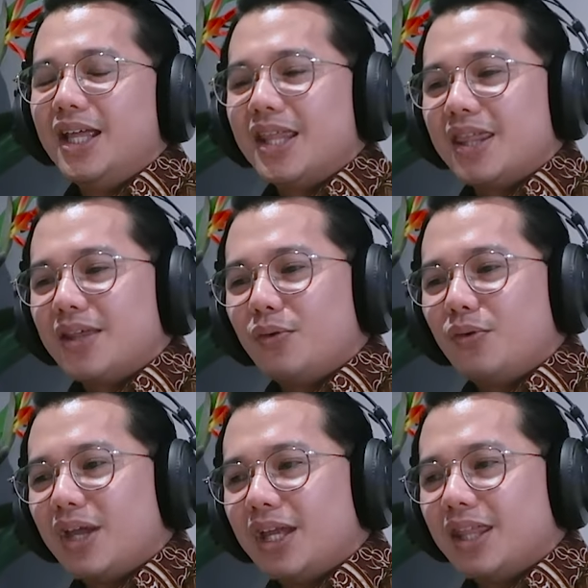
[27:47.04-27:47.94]
the
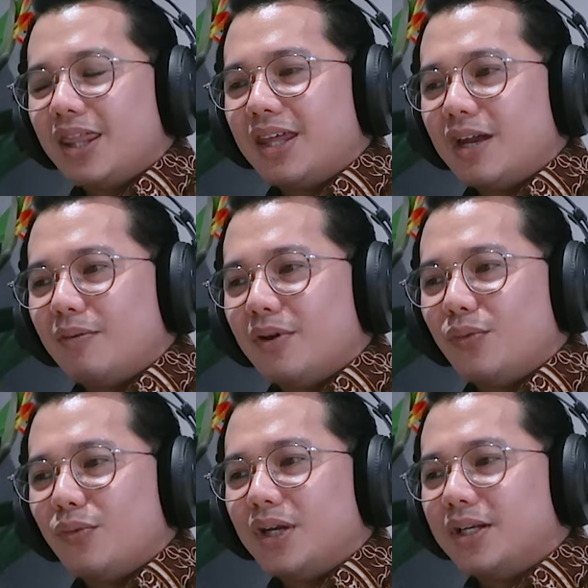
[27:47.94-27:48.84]
way that
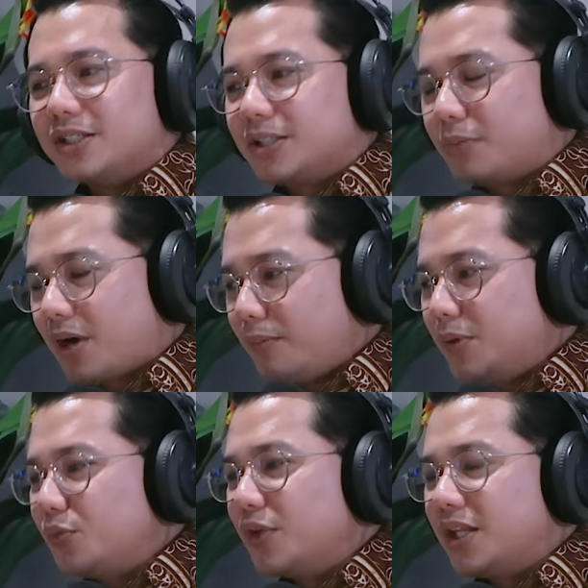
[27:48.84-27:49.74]
when there's a
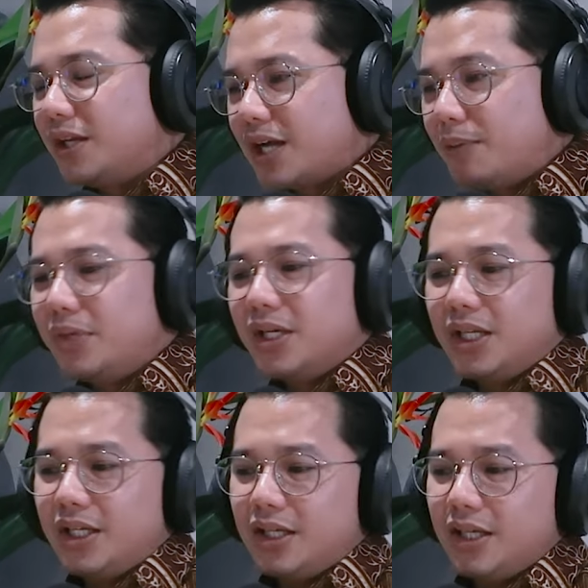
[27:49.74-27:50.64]
problem within the
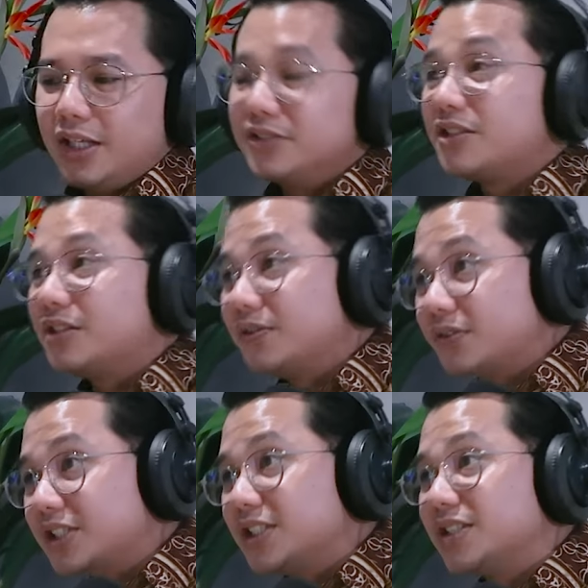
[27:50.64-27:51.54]
company,
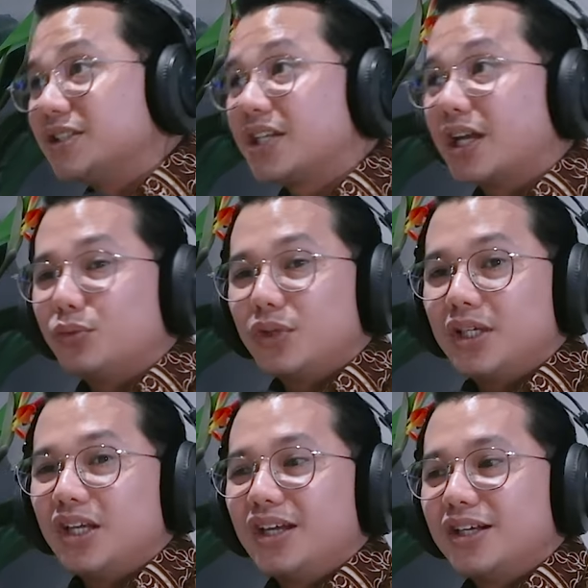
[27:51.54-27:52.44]
interdivisions, can
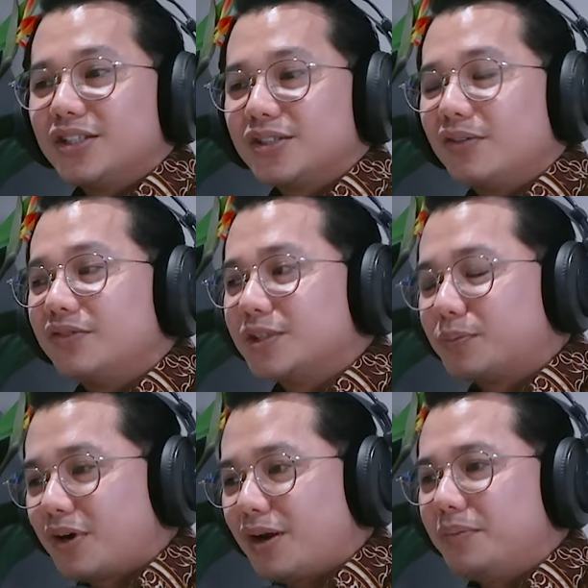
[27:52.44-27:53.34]
we solve this
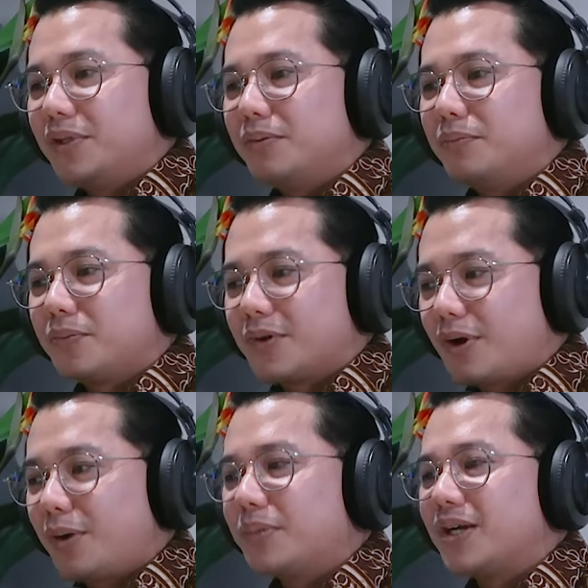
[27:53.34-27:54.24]
problem
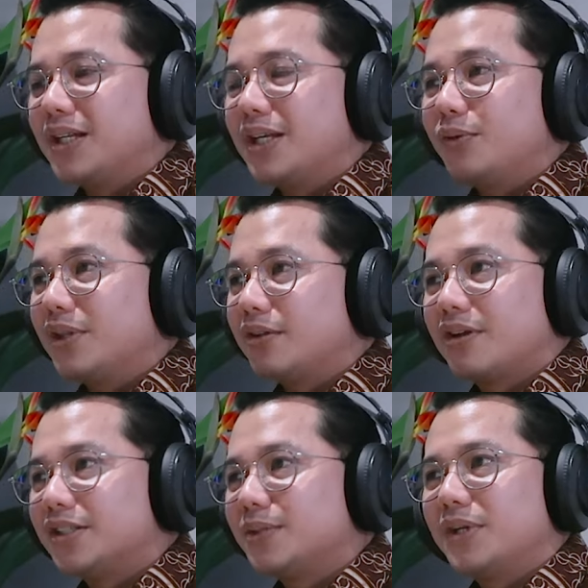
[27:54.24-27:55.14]
properly without
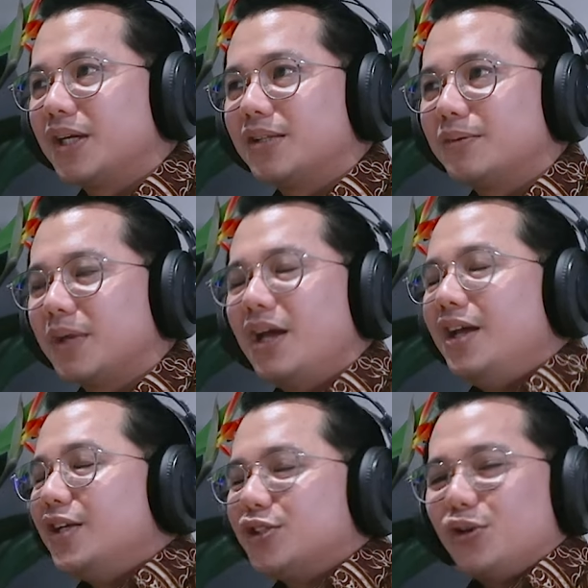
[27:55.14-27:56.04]
gossiping at the...
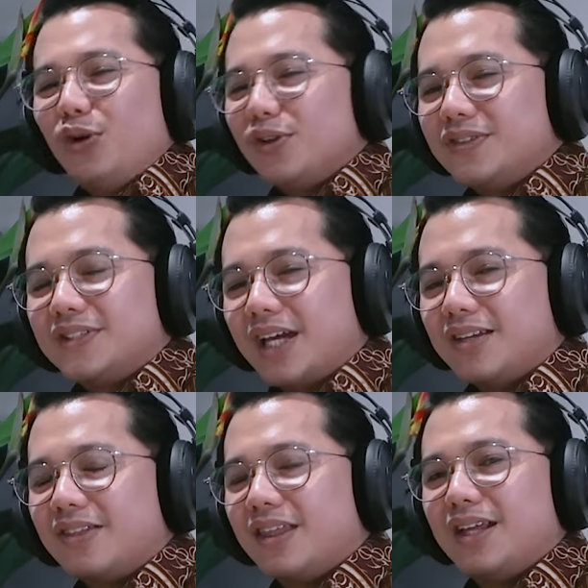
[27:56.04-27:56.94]
So all this
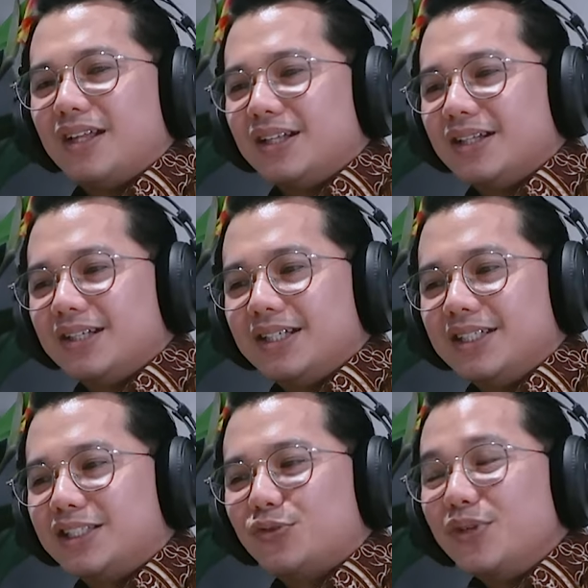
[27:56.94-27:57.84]
kind of thing,
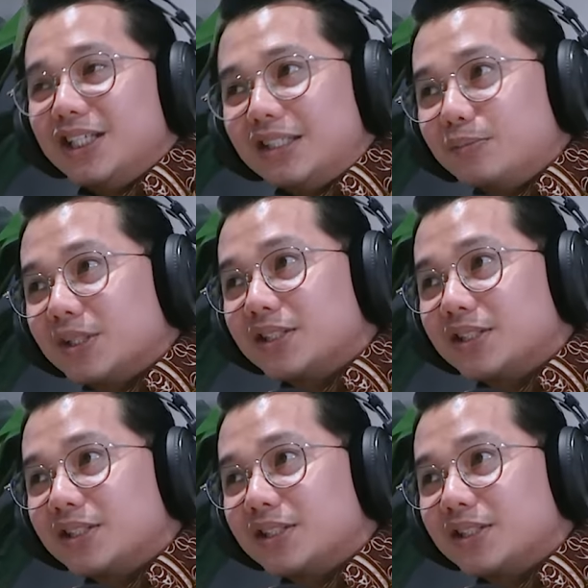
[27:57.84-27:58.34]
it's really simple